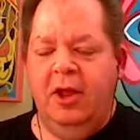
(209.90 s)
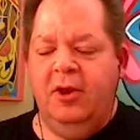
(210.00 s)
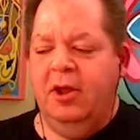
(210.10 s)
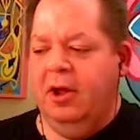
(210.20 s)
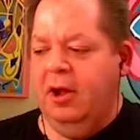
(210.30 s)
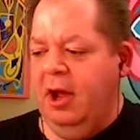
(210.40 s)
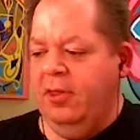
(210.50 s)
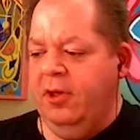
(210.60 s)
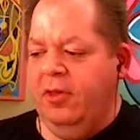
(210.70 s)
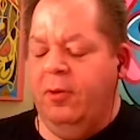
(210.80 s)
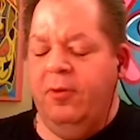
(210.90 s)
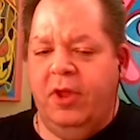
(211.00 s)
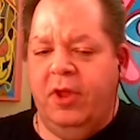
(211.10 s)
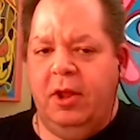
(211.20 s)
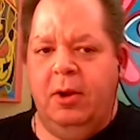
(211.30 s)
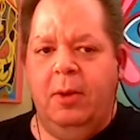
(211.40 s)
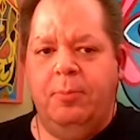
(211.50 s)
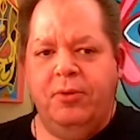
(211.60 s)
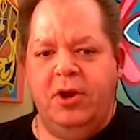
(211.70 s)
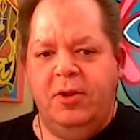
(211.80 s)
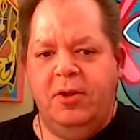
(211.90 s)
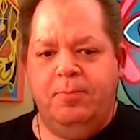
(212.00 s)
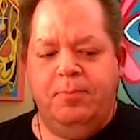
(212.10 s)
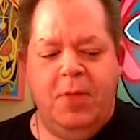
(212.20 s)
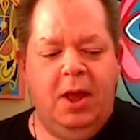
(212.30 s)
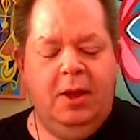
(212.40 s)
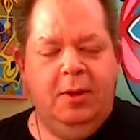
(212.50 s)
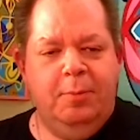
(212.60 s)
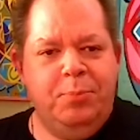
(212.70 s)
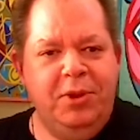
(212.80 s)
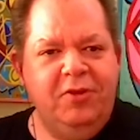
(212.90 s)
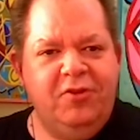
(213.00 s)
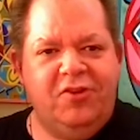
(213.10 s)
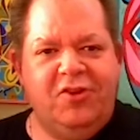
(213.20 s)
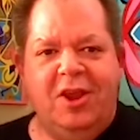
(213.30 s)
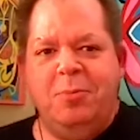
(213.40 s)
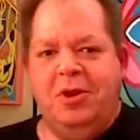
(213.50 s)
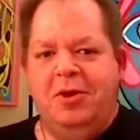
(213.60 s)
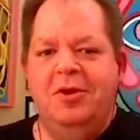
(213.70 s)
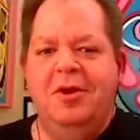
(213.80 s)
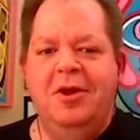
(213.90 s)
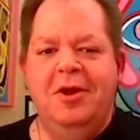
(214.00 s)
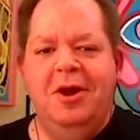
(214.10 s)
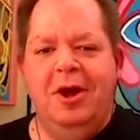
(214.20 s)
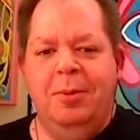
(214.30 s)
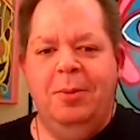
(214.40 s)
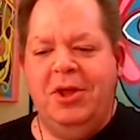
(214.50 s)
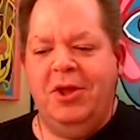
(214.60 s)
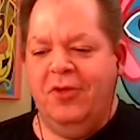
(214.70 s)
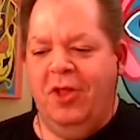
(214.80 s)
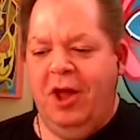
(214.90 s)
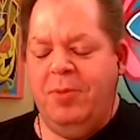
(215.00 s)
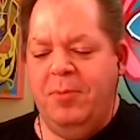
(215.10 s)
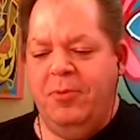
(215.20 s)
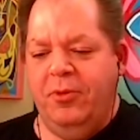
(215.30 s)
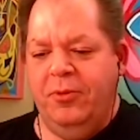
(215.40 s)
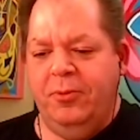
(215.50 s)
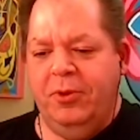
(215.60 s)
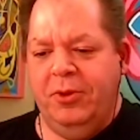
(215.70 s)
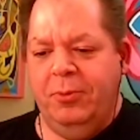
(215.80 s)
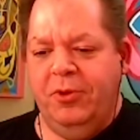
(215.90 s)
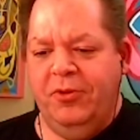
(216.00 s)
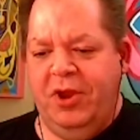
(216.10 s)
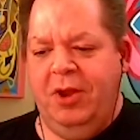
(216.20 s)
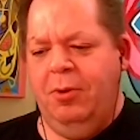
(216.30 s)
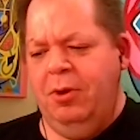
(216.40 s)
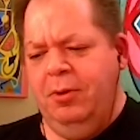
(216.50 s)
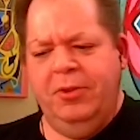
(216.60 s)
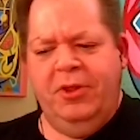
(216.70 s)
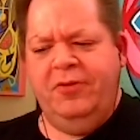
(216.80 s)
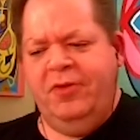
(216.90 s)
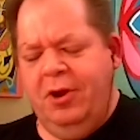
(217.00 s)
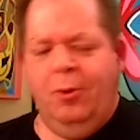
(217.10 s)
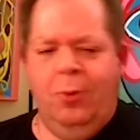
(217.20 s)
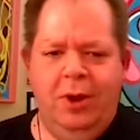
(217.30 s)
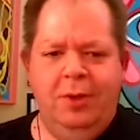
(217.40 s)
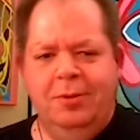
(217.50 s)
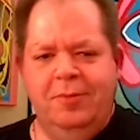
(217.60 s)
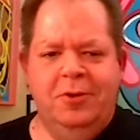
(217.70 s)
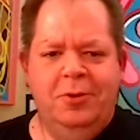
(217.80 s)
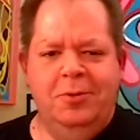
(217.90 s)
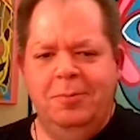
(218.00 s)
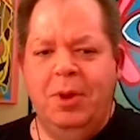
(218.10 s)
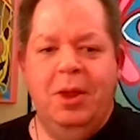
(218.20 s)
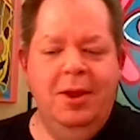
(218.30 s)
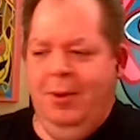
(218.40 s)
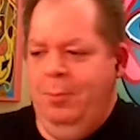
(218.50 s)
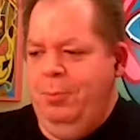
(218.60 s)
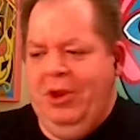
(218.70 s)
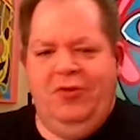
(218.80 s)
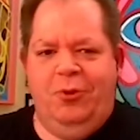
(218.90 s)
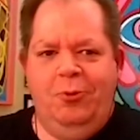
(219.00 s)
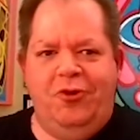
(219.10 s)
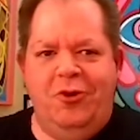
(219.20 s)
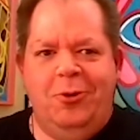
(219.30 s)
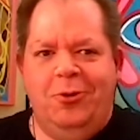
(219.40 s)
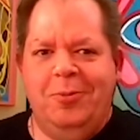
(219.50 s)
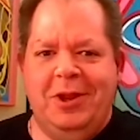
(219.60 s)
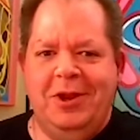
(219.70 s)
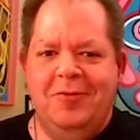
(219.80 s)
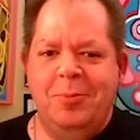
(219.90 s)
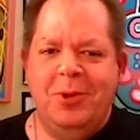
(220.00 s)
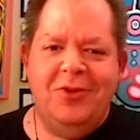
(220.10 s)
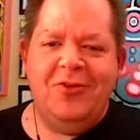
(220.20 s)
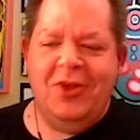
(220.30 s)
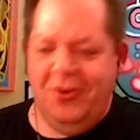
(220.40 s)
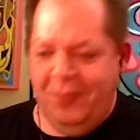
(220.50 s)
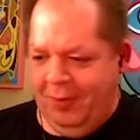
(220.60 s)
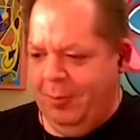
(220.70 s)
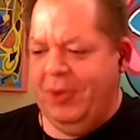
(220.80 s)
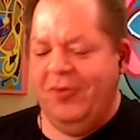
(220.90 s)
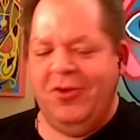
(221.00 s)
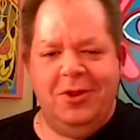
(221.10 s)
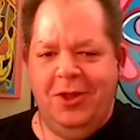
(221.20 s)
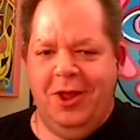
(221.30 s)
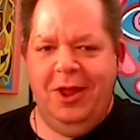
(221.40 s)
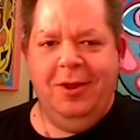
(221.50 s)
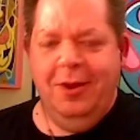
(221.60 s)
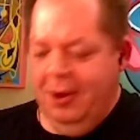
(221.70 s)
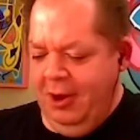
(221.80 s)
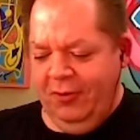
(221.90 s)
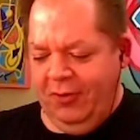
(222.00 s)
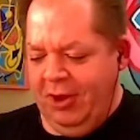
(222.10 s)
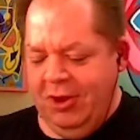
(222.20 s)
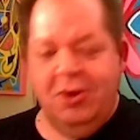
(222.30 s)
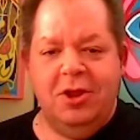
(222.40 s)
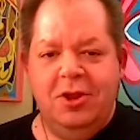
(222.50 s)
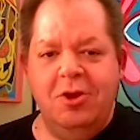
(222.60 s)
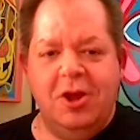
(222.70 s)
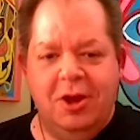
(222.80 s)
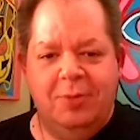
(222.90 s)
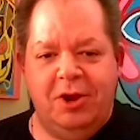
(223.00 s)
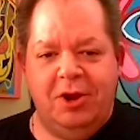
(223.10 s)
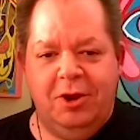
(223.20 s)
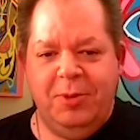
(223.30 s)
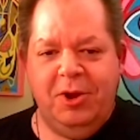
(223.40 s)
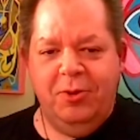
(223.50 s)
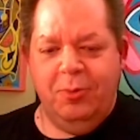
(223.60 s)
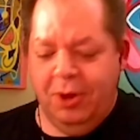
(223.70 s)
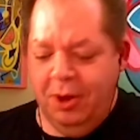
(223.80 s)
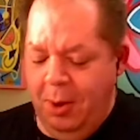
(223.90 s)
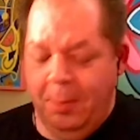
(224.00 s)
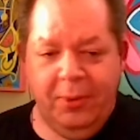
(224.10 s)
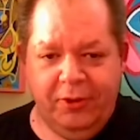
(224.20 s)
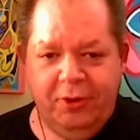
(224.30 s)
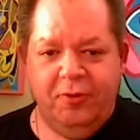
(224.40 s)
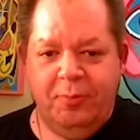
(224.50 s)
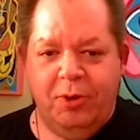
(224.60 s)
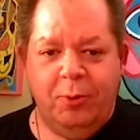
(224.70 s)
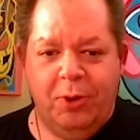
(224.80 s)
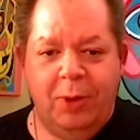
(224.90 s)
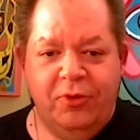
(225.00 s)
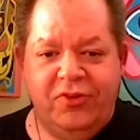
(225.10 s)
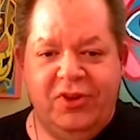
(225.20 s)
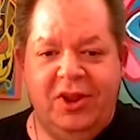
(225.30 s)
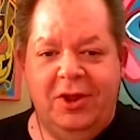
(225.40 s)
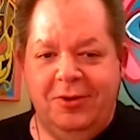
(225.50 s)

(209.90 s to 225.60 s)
I thought that was like a pretty big statement. Because a lot of people will say, "Oh, that's not quite living," but it's the truth. I mean, everybody's gonna it's like you can come down on me all you want, but there is a point where I will stand.